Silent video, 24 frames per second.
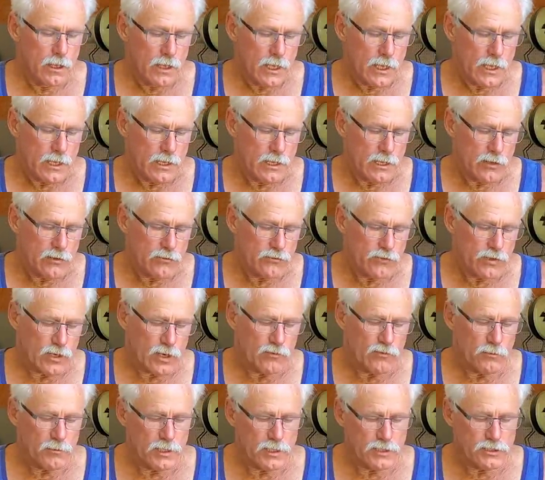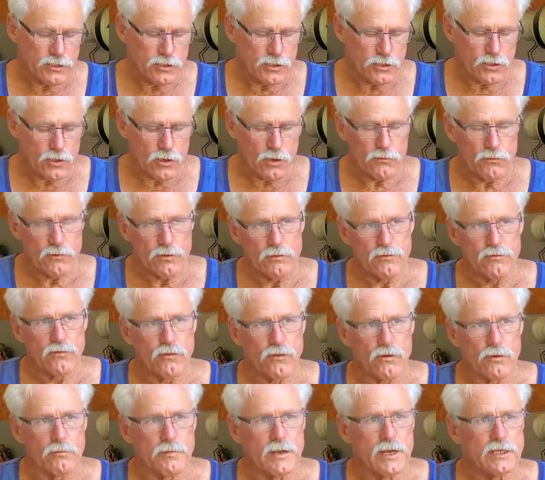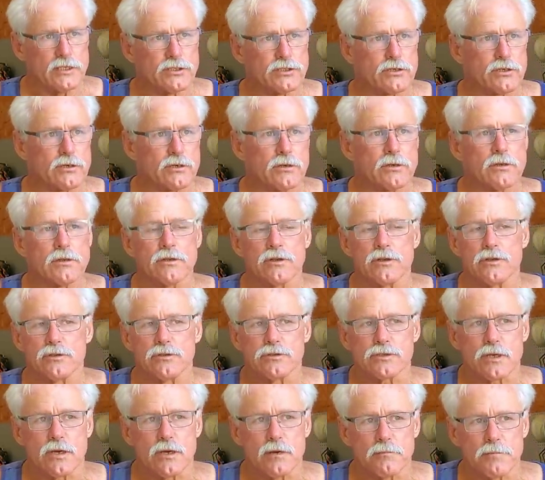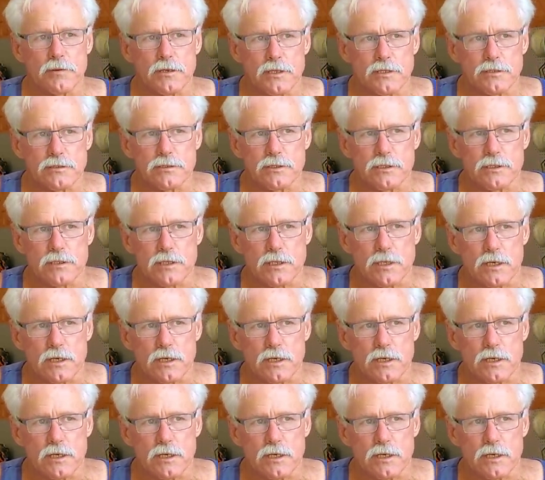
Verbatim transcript: is government took over the four major news companies in the